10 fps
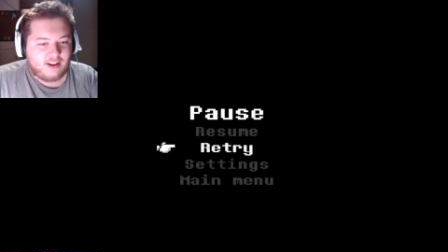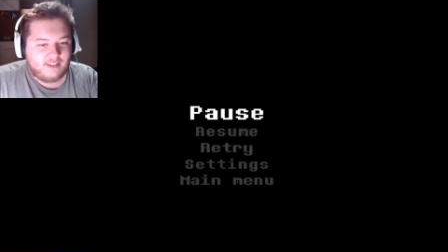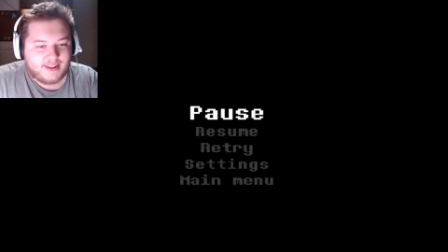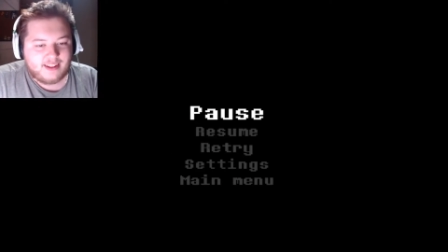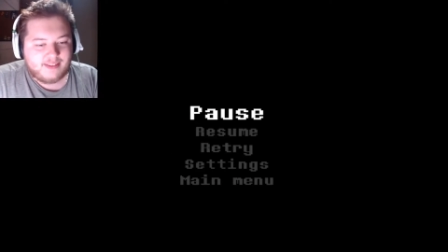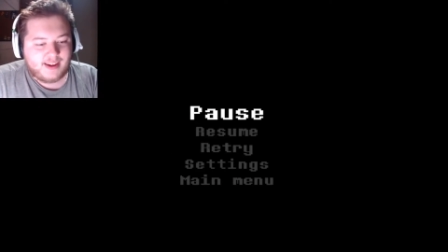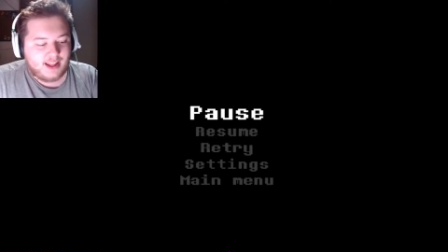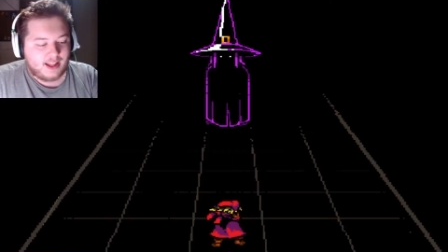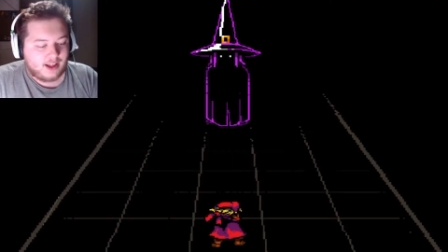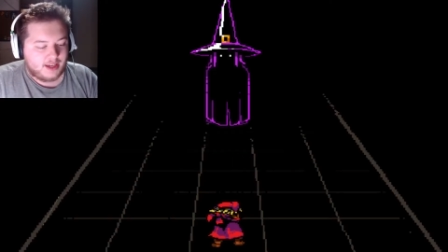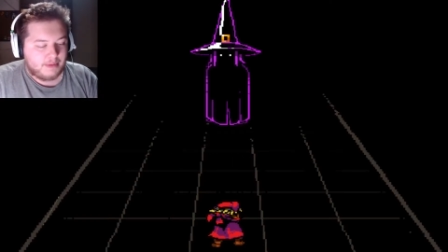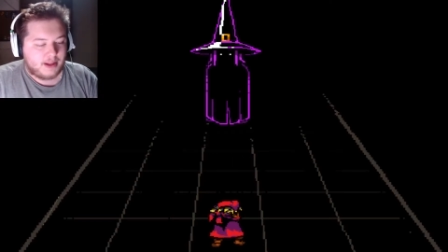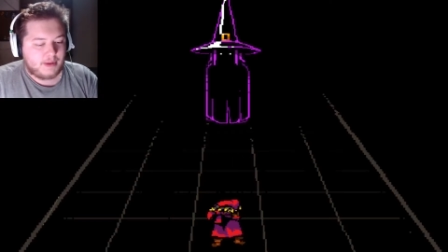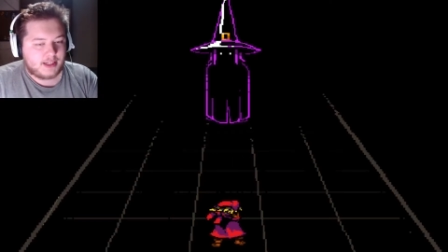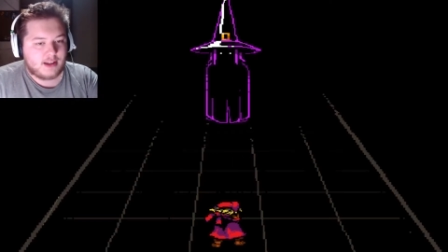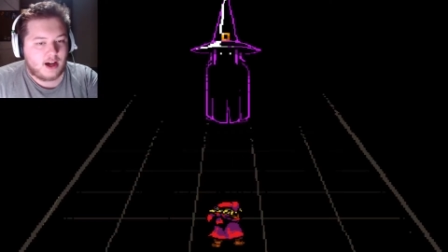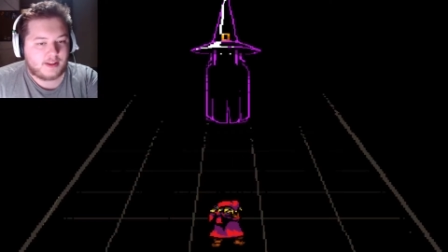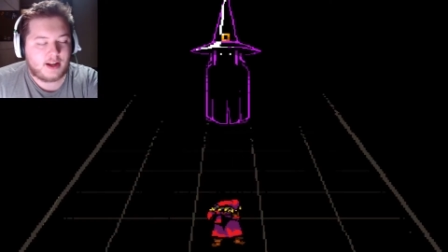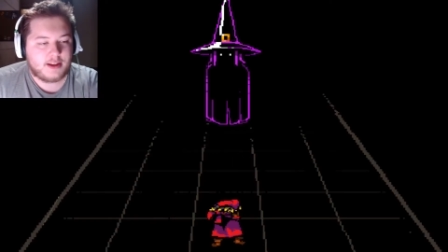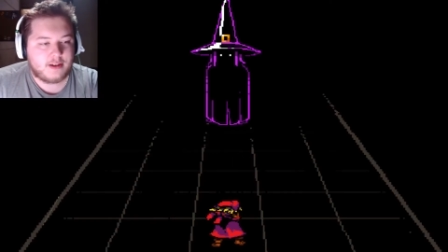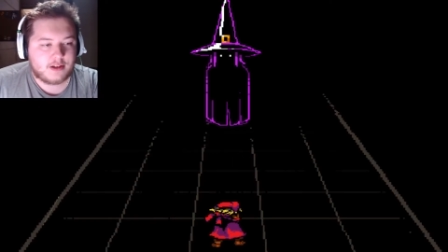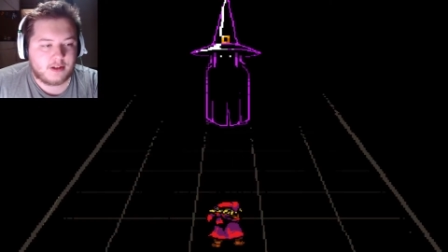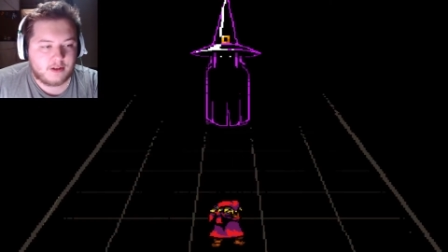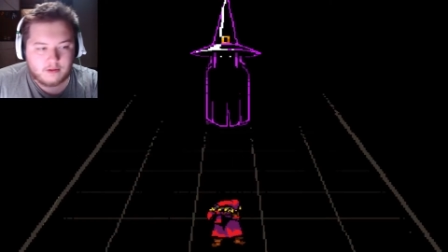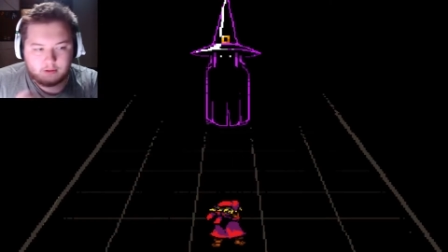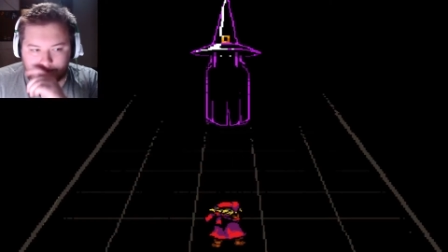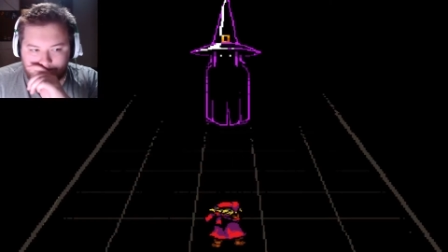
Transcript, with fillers: I mean, maybe not lucky, but it's my sock that I used to...